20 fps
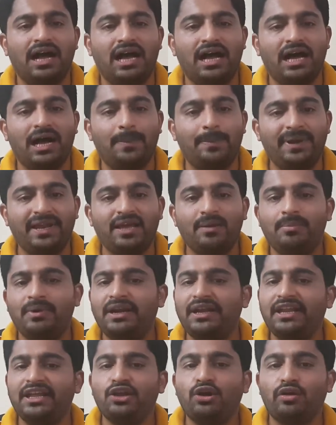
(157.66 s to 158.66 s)

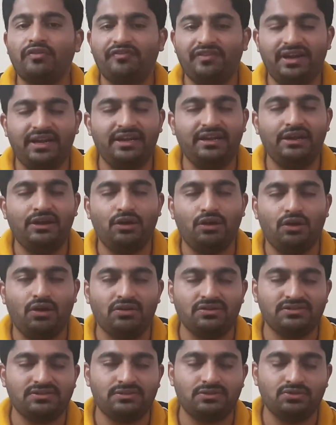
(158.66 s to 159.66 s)
Applicability of Indian
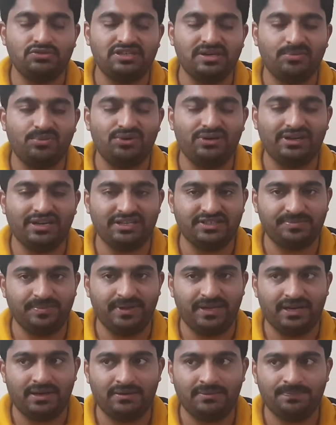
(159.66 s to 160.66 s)
laws to Jammu and
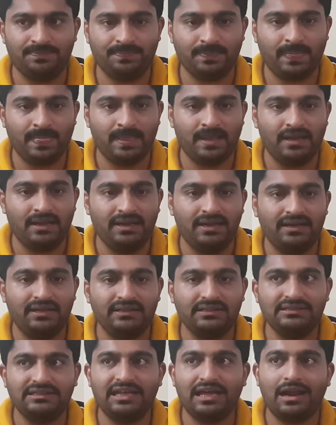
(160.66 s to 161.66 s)
Kashmir.
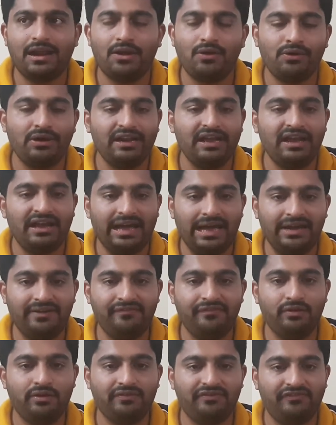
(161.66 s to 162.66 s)
There are only a
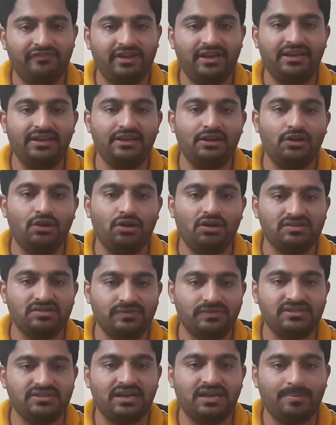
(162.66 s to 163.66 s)
handful of Indian laws
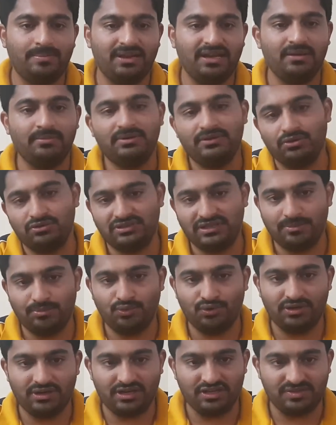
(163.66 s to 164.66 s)
which are applicable to
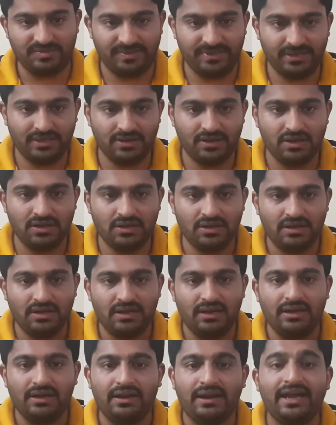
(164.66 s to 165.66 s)
Jammu and Kashmir,
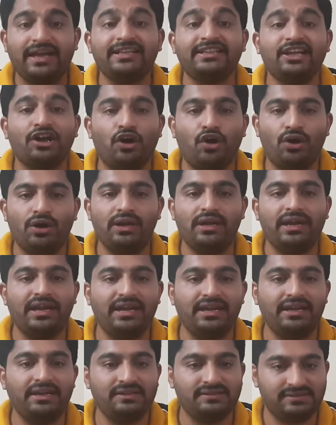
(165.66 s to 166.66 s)
like the All
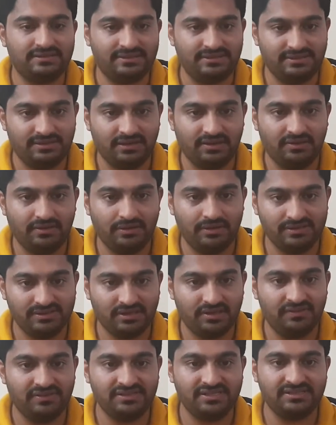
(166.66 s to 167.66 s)
India
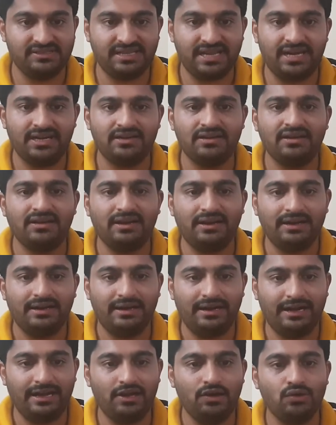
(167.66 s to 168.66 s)
Services Act,
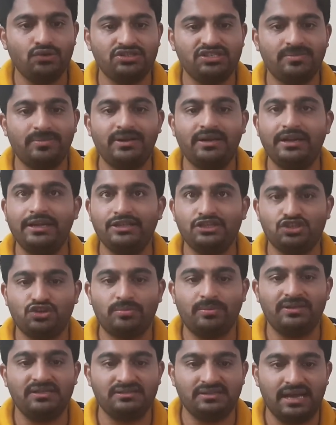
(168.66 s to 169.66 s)
Negotiable
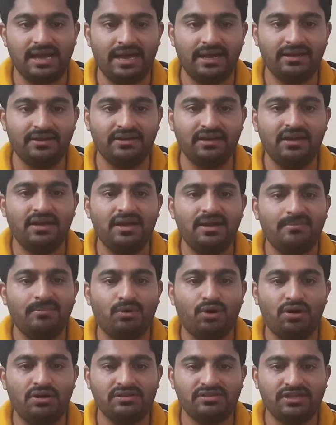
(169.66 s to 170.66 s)
Instruments Act,
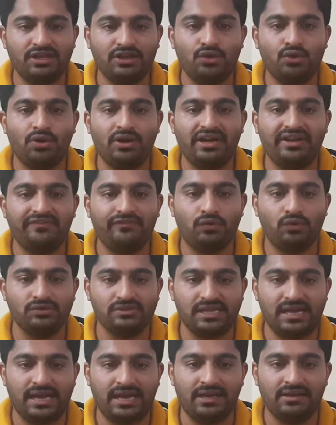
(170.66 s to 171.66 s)
Border Security Force
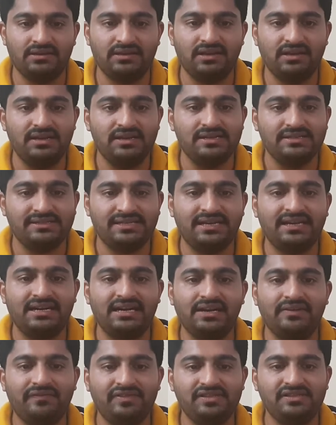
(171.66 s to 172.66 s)
Act,
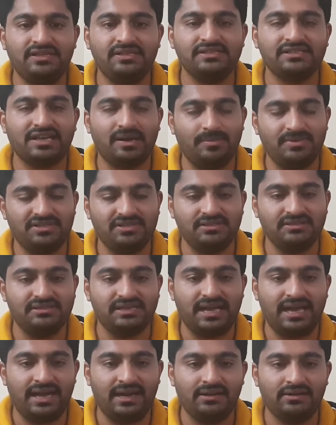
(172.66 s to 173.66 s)
Central Vigilance Commissions
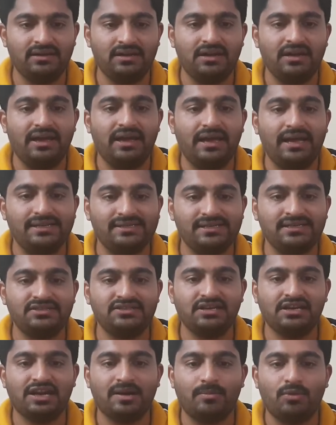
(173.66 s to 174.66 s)
Act,
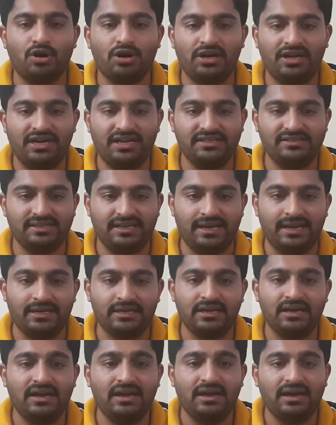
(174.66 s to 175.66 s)
Essential Commodities Act,
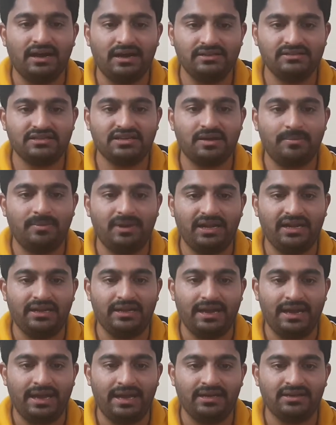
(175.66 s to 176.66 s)
Hajj Committee
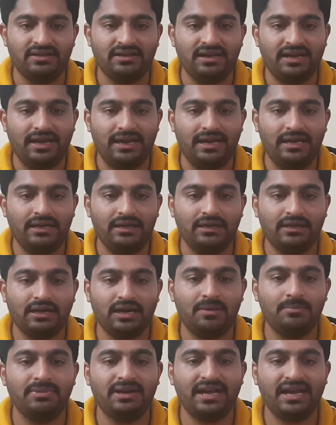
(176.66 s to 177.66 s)
Act,
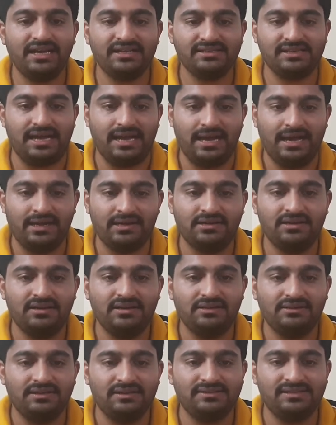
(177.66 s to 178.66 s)
Income Tax Act,
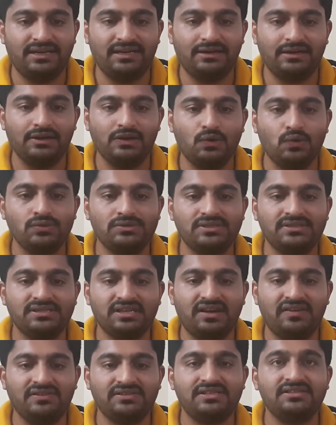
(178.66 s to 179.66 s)
the Central Goods and
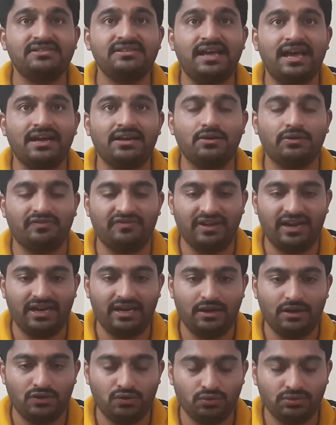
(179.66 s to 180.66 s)
Services Act of
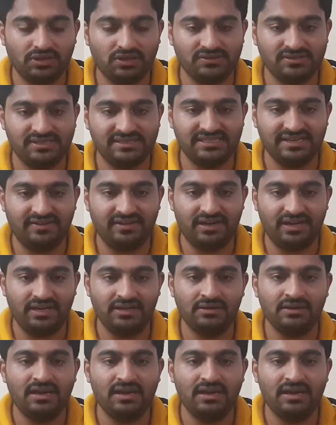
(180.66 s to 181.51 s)
2017,